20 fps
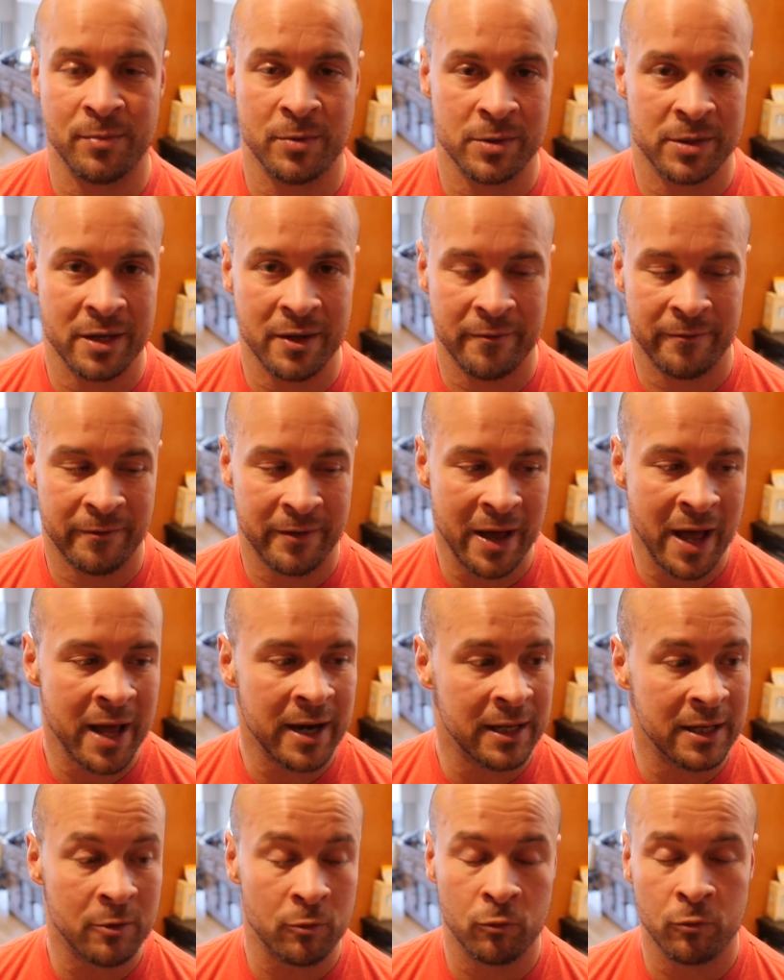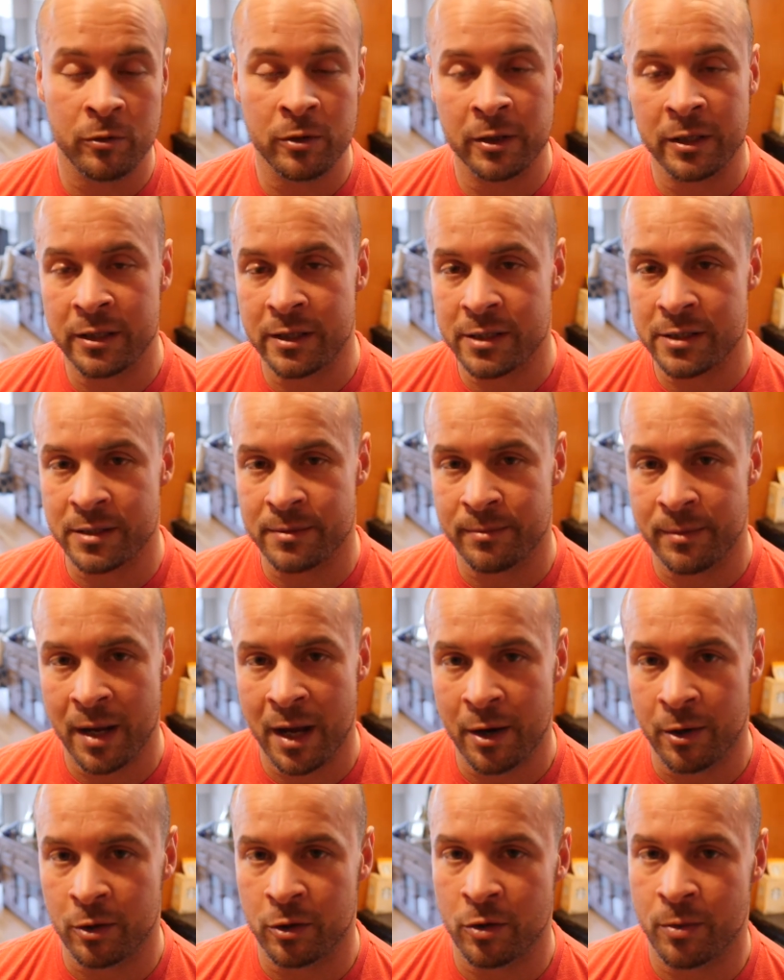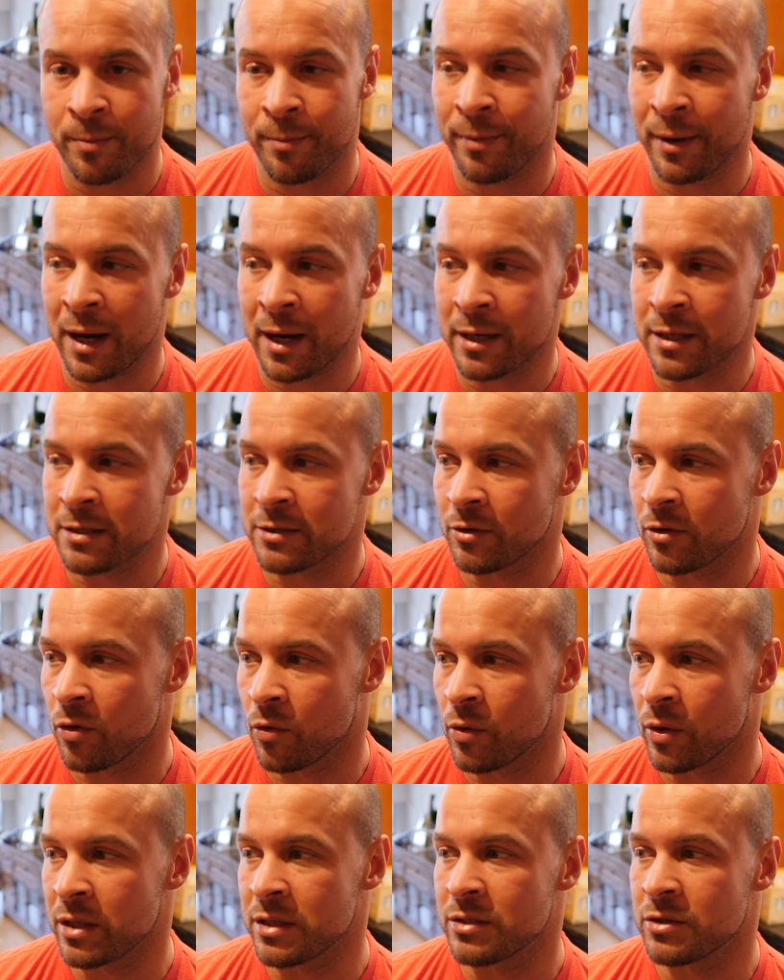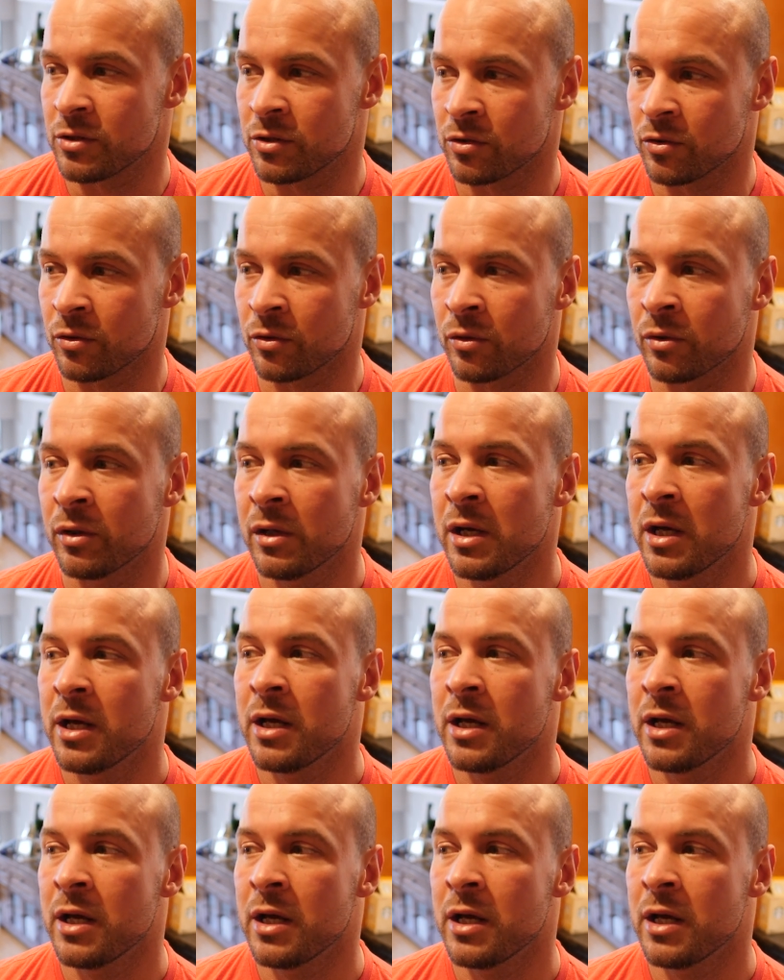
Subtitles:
70% fat, it really doesn't matter. Your body's going to